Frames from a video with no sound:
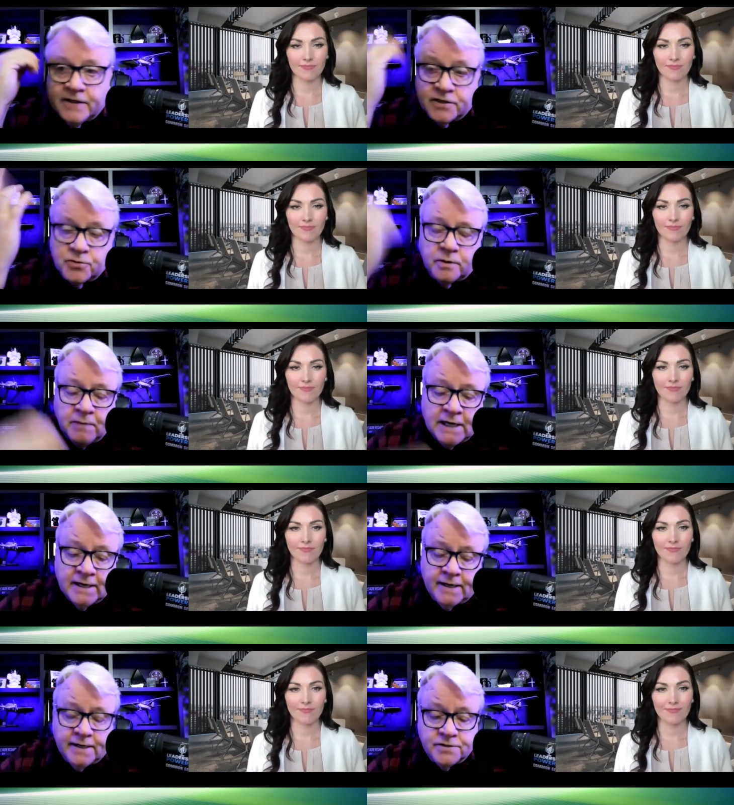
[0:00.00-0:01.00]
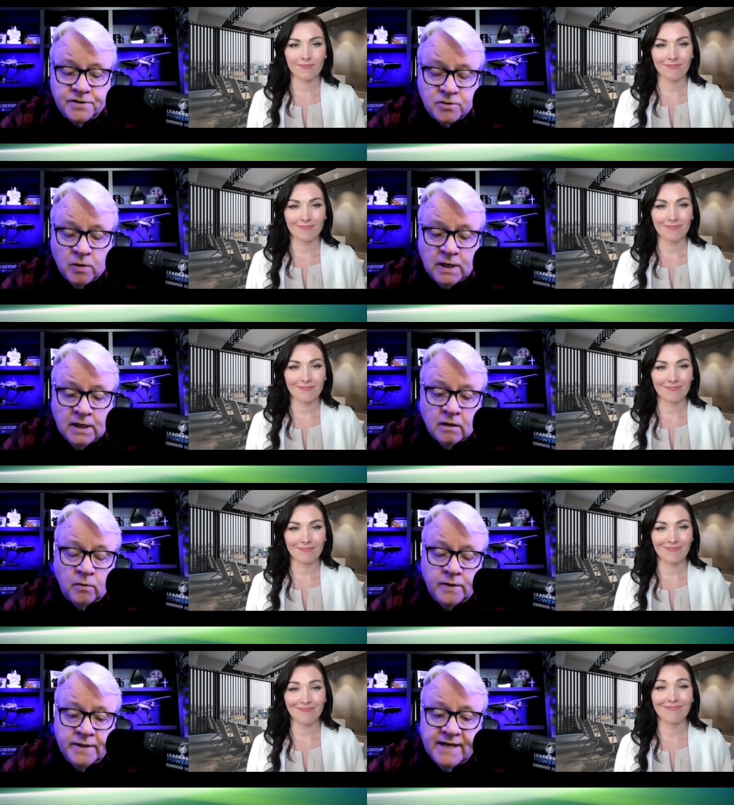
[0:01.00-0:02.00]
Speaker 1: this with my kids as well
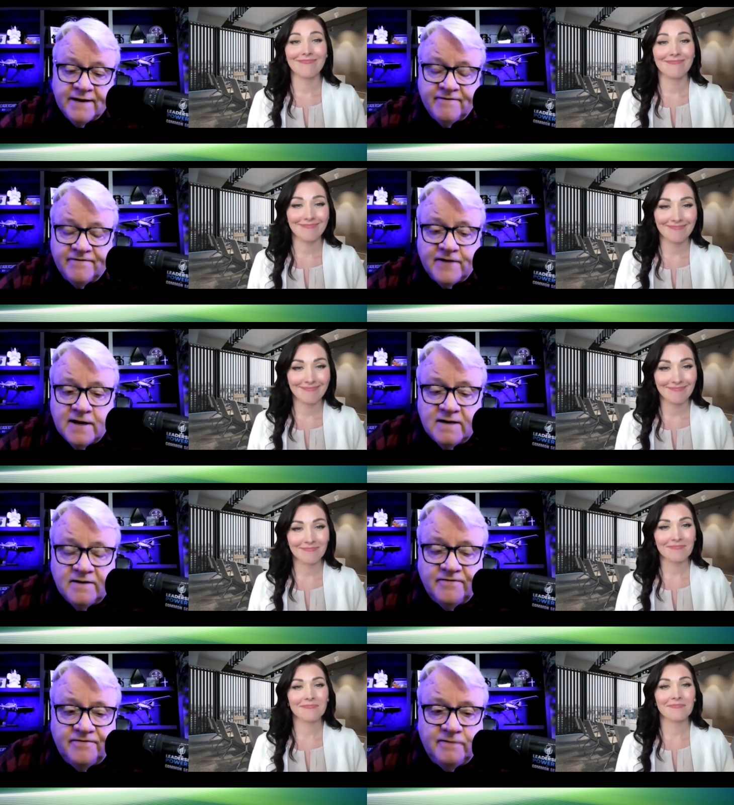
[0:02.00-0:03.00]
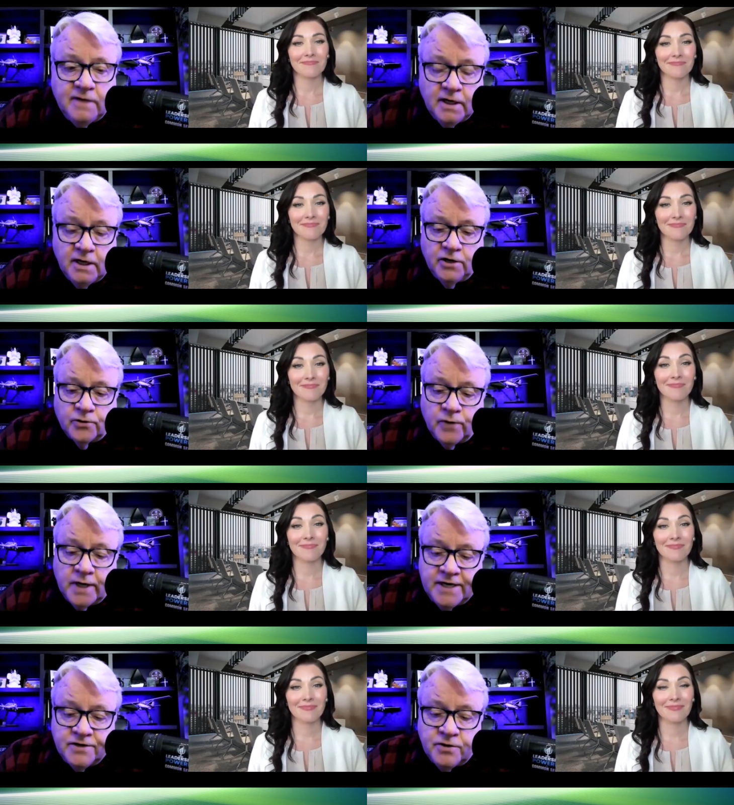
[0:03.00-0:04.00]
when they've kind of
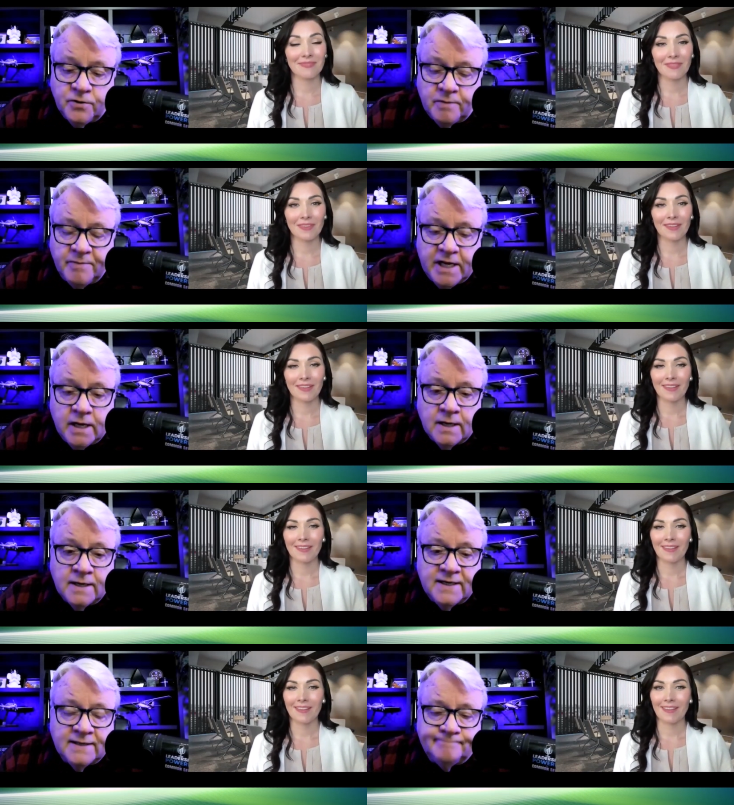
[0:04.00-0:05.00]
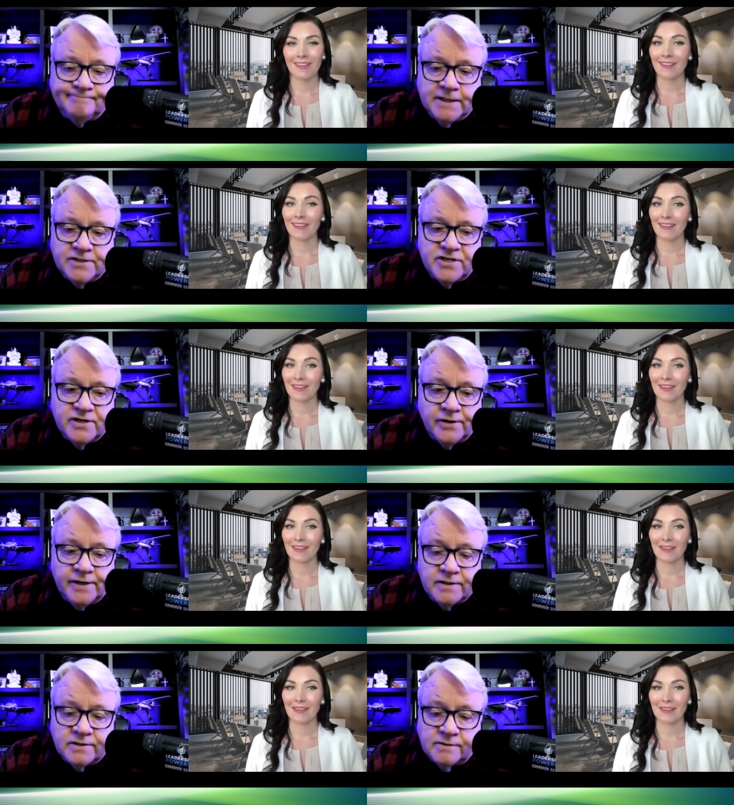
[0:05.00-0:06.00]
run into and begun a, a
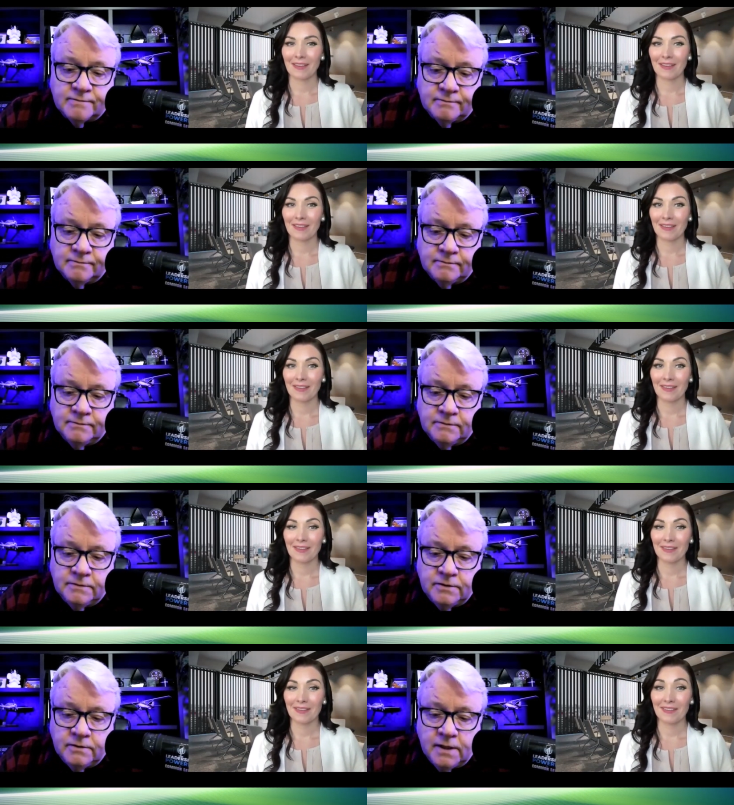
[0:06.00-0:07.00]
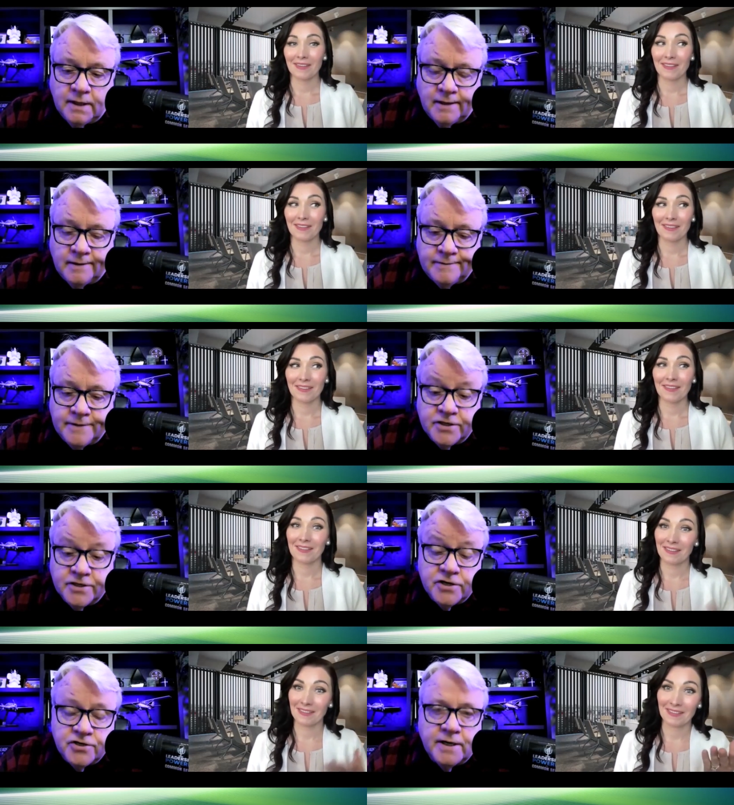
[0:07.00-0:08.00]
serious uh,
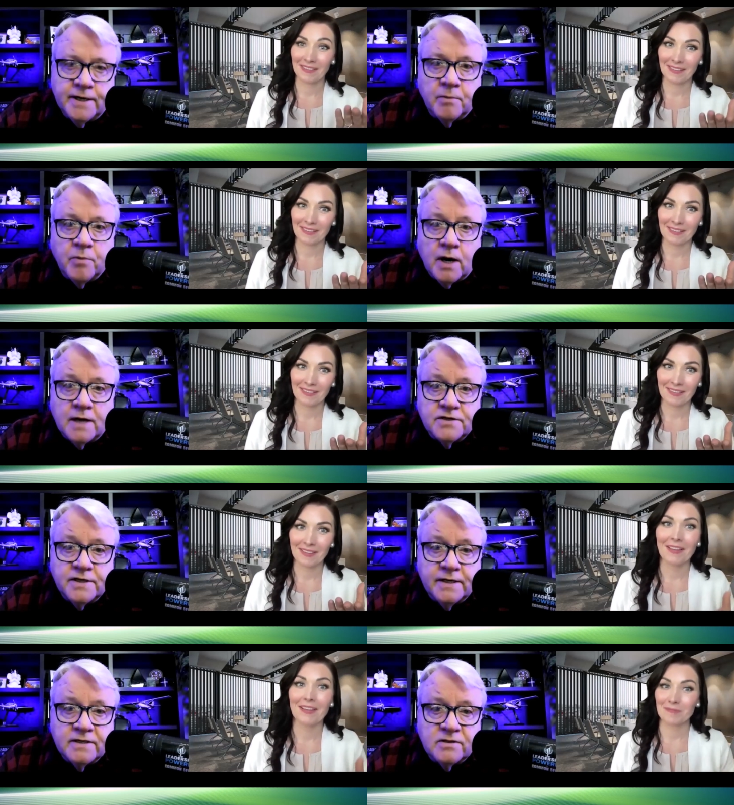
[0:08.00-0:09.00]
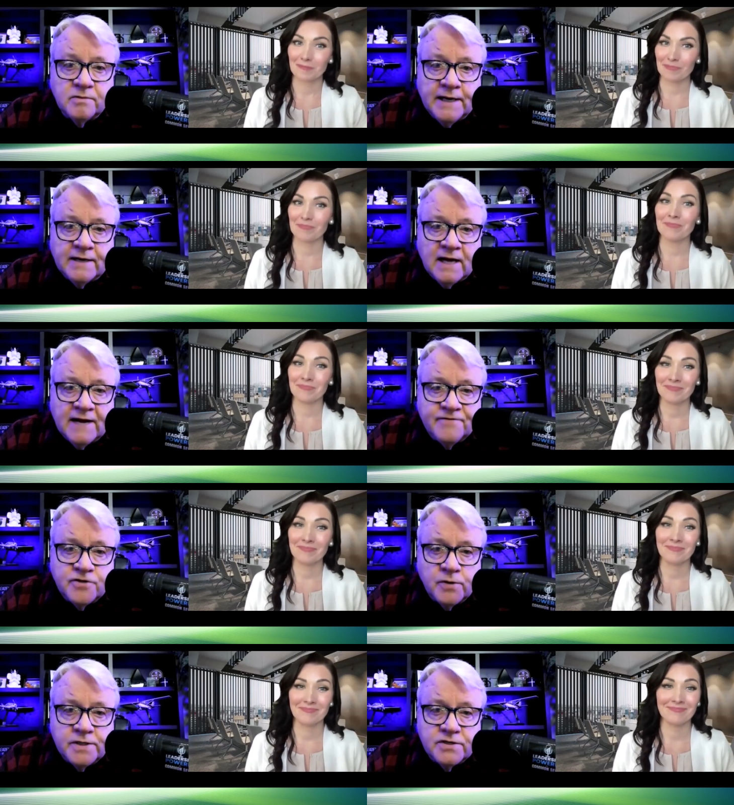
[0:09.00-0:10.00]
decisioning process about life
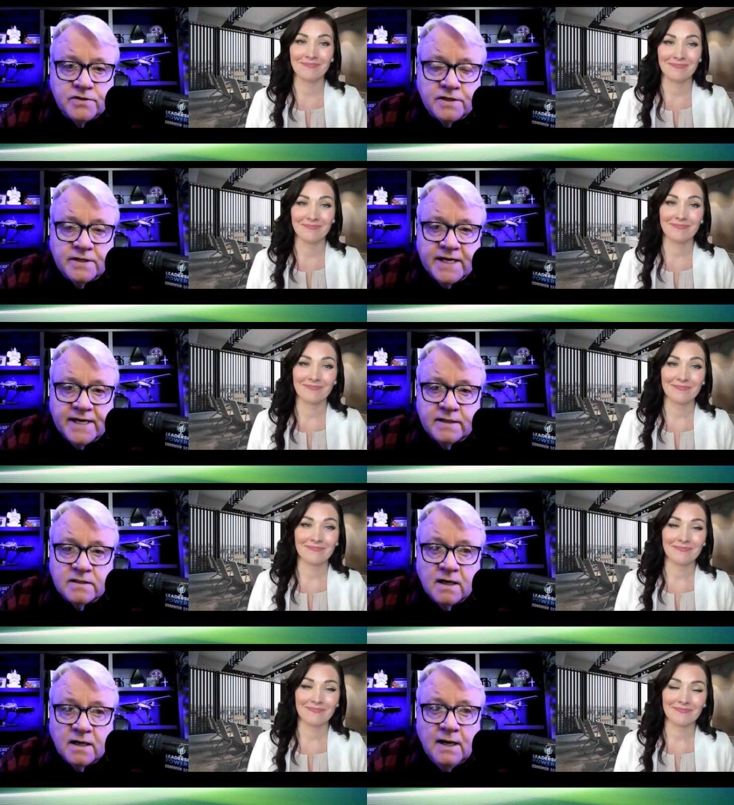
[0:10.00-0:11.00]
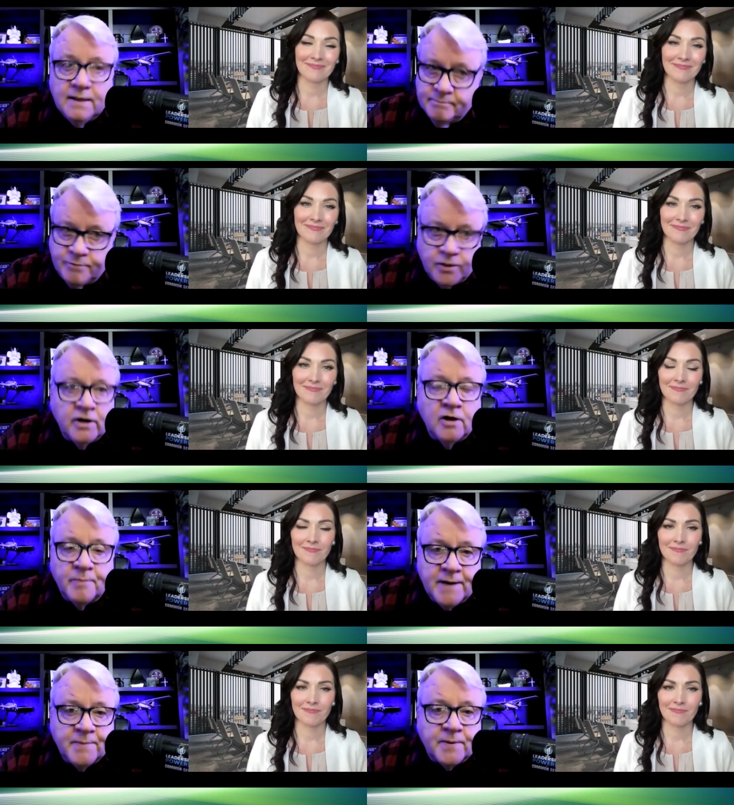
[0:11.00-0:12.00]
choices and things. Put it on
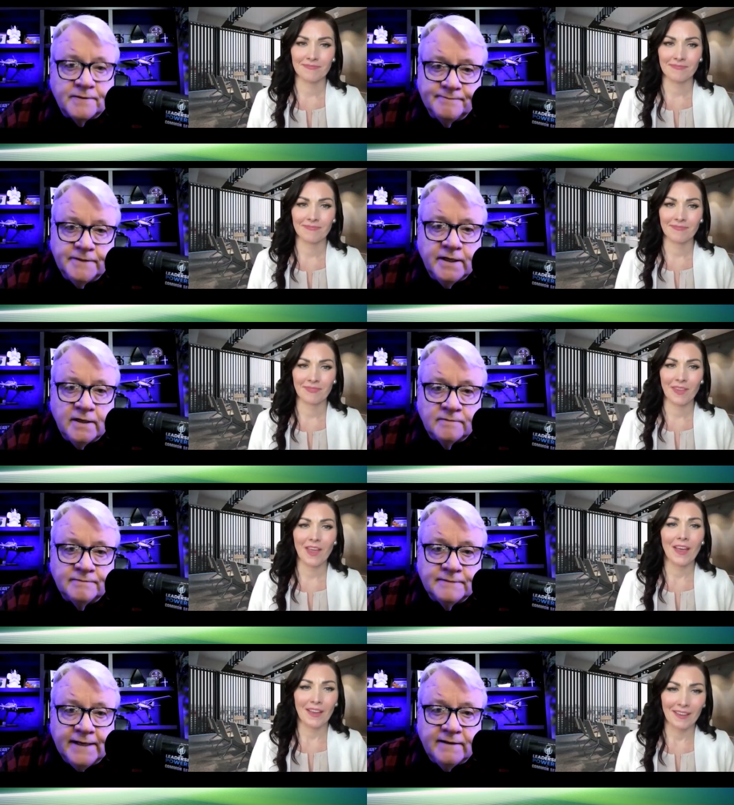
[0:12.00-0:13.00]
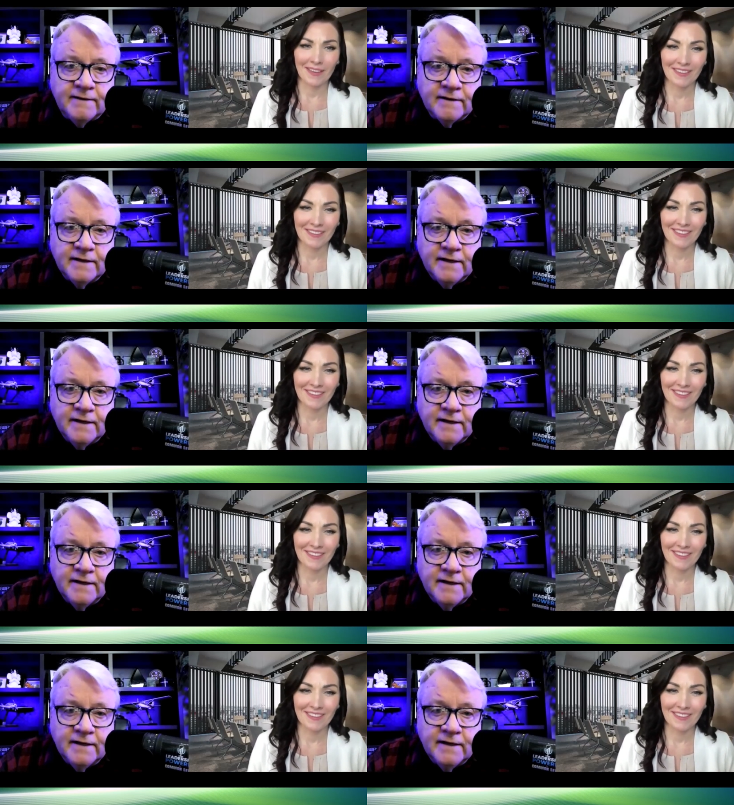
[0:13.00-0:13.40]
paper, you know, and